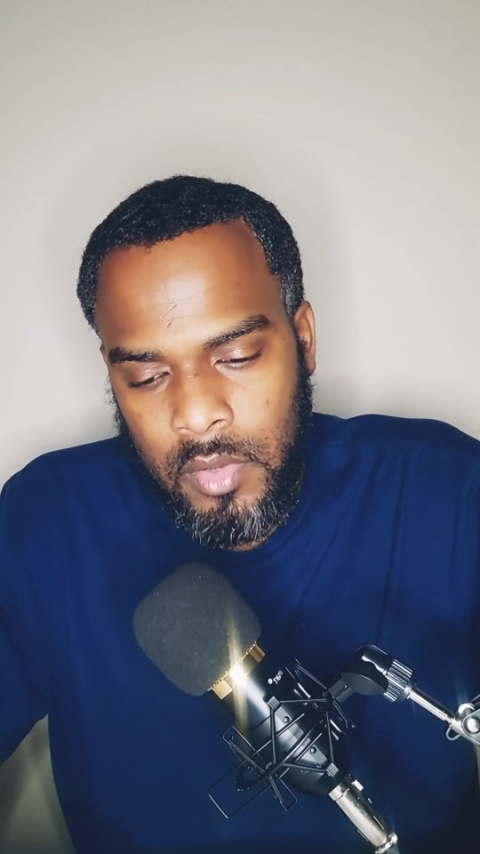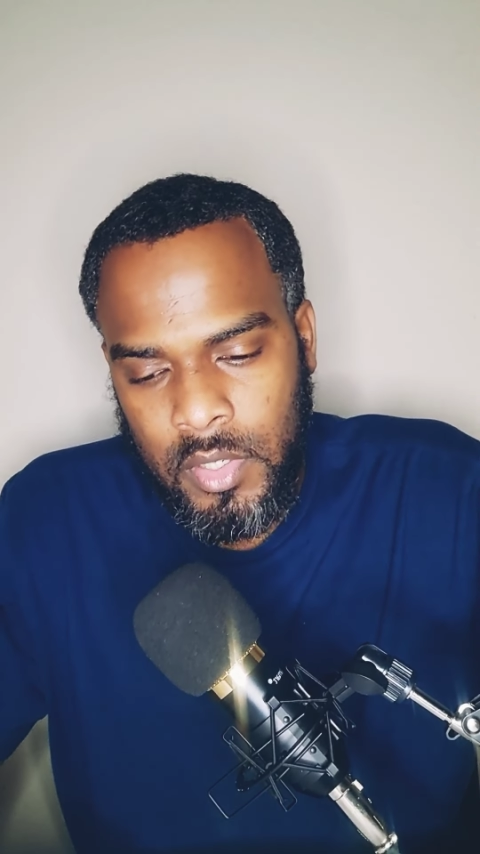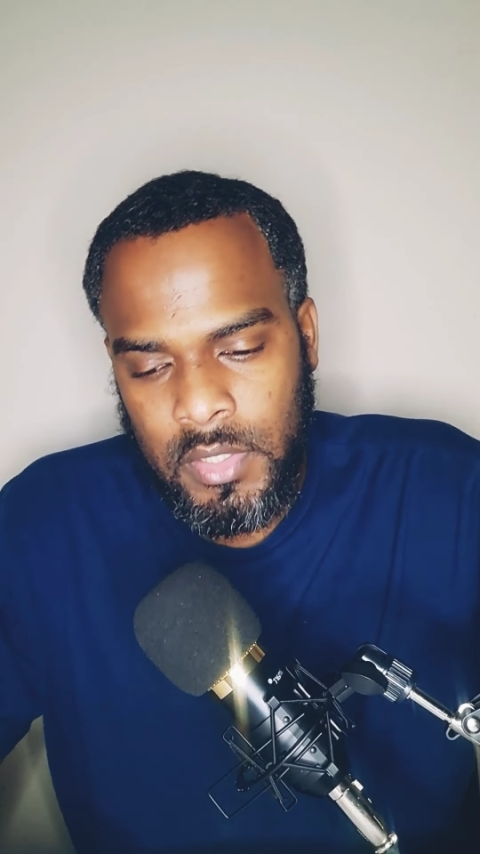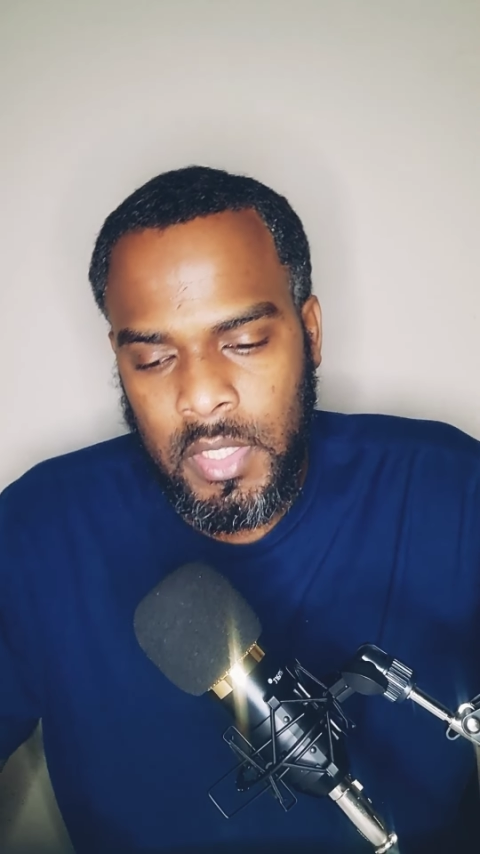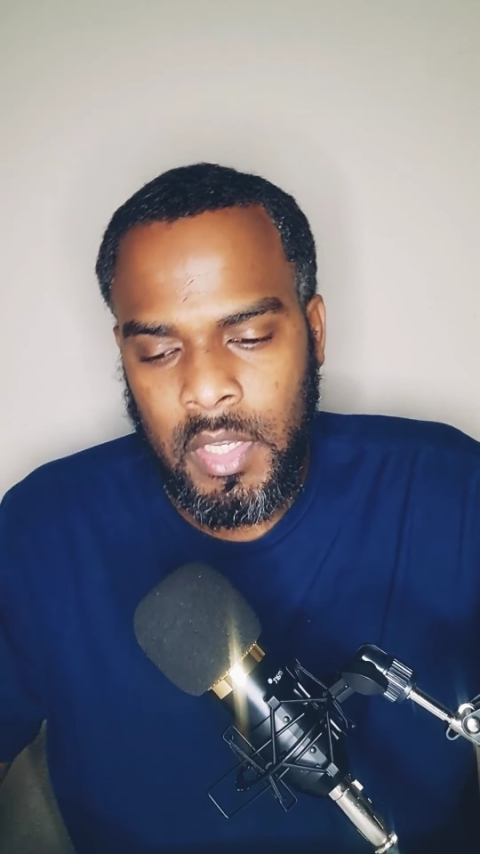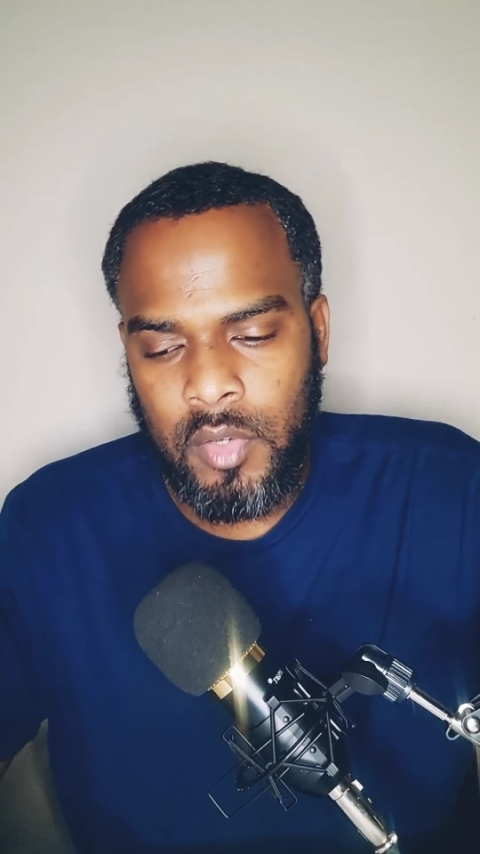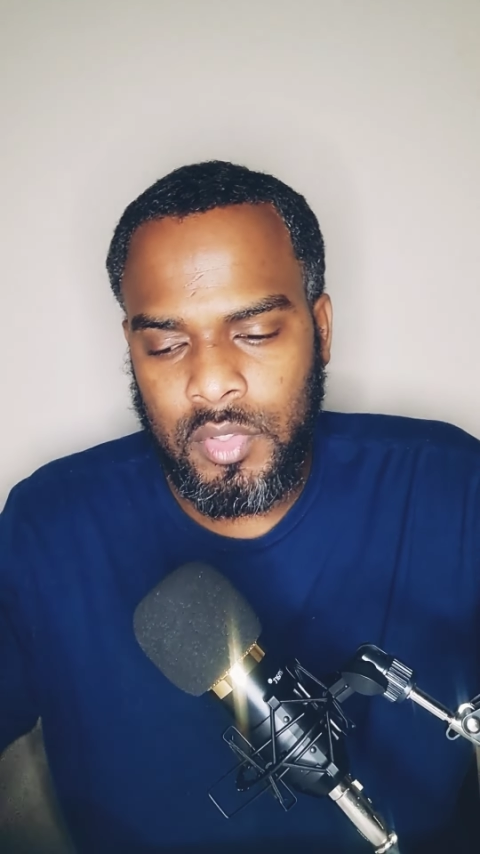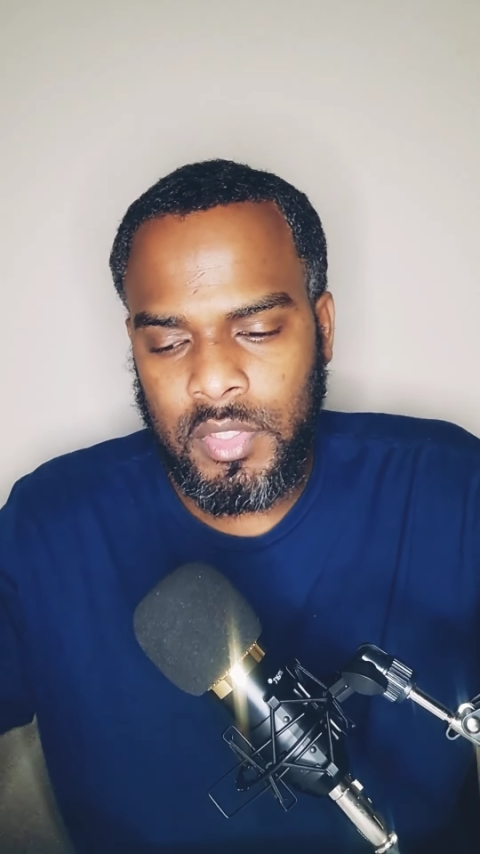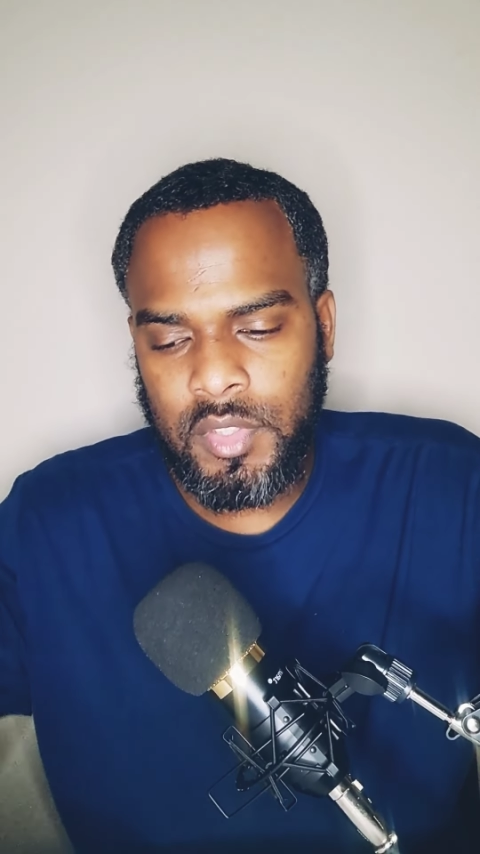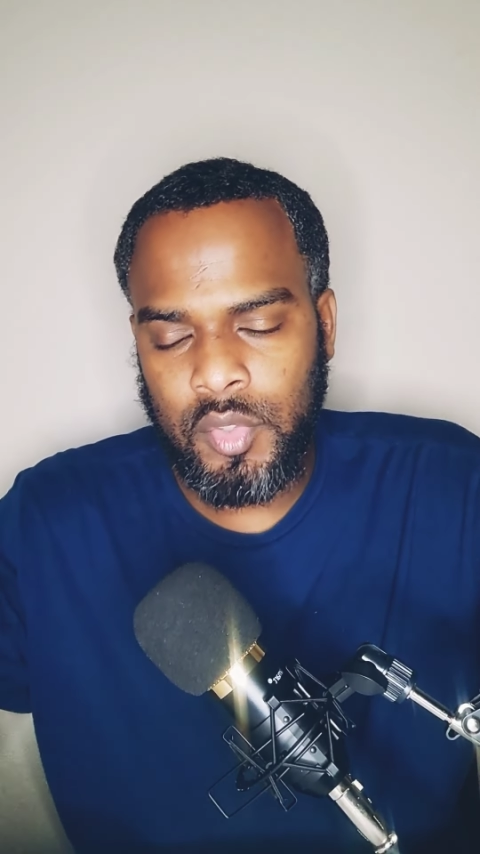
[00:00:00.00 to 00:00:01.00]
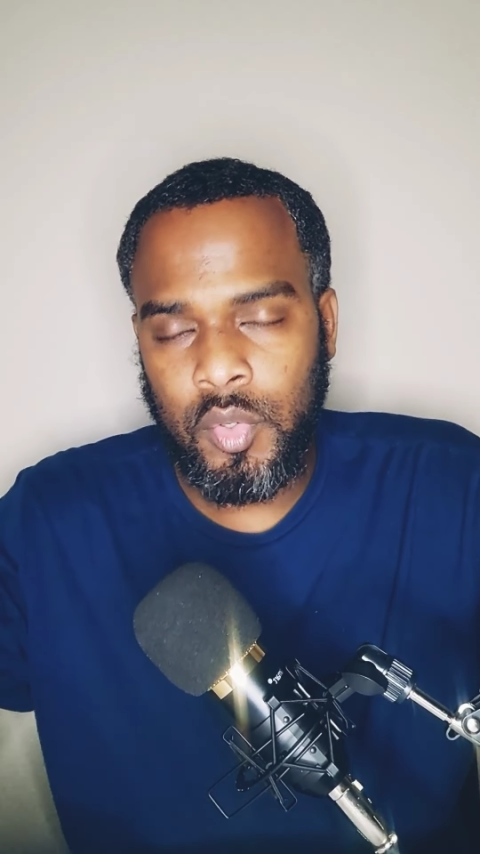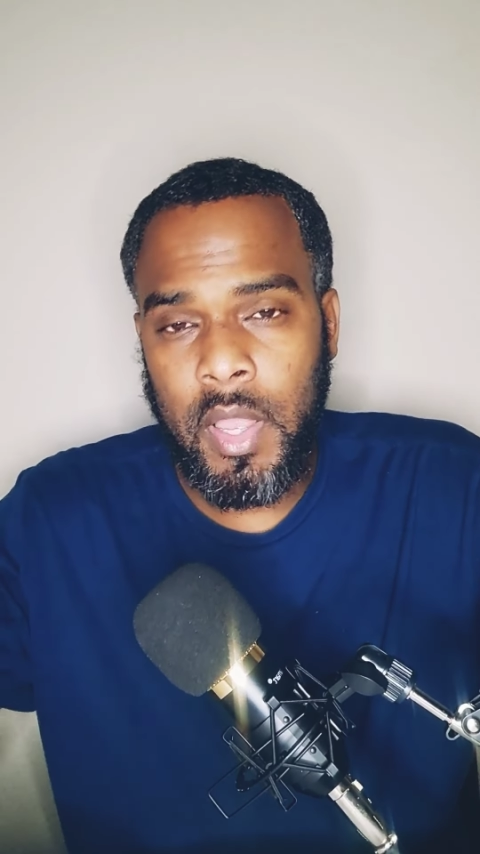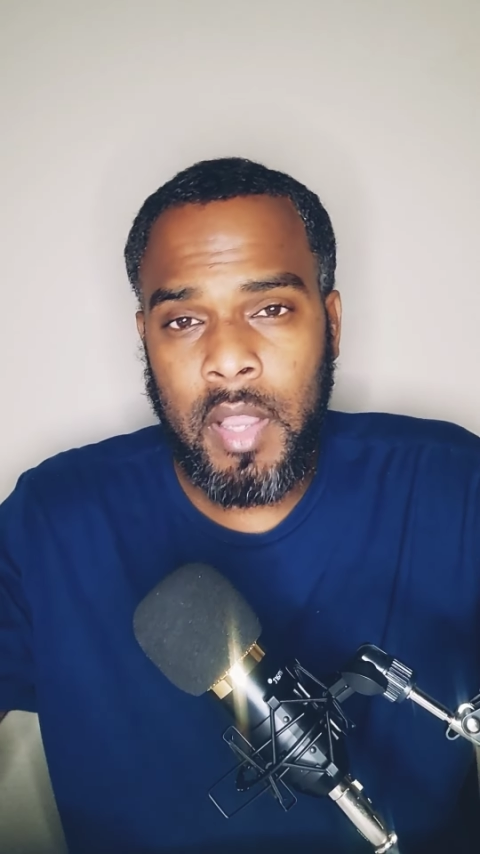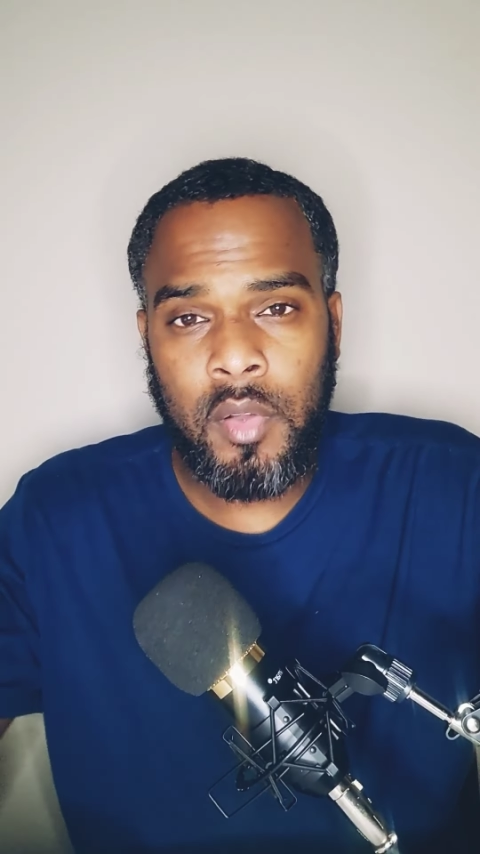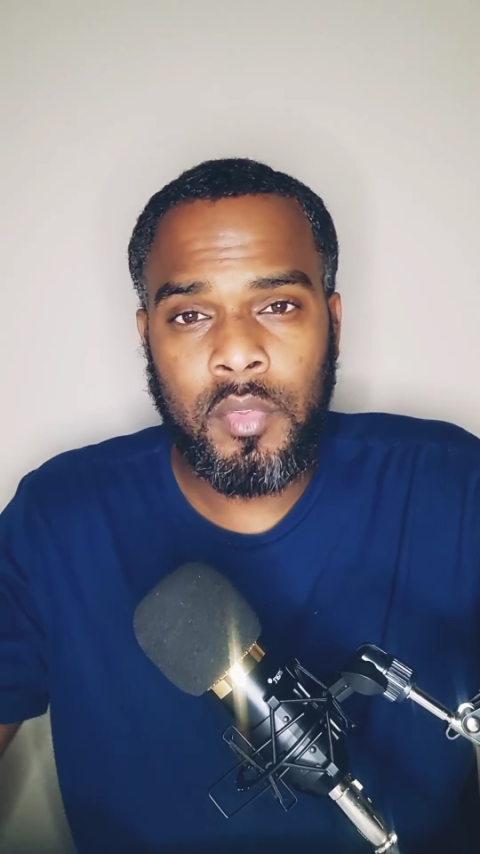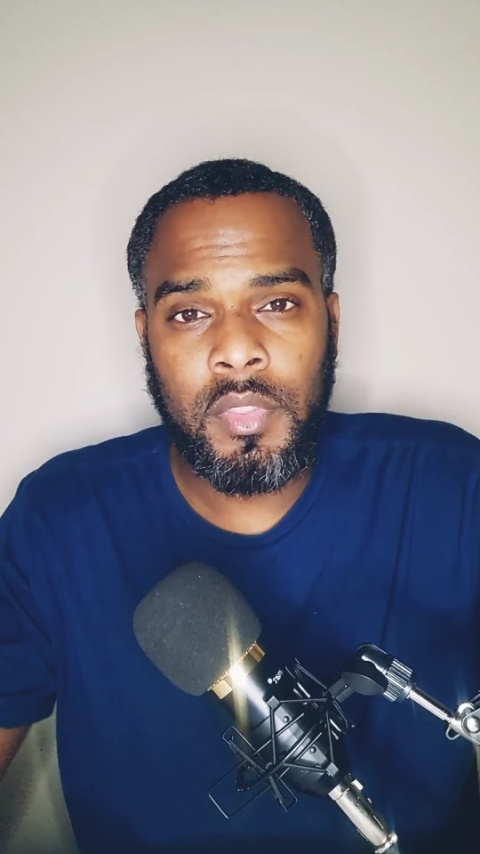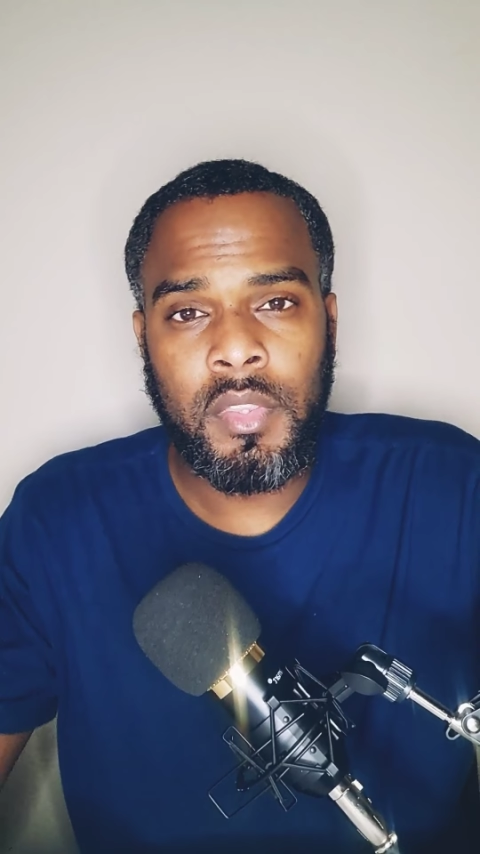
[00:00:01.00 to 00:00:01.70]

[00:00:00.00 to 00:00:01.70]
Because it goes into how